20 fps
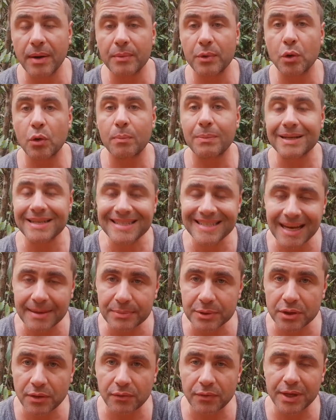your
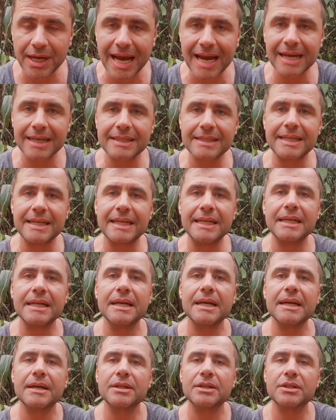perception of reality,
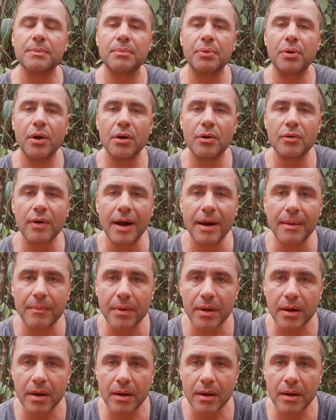to program.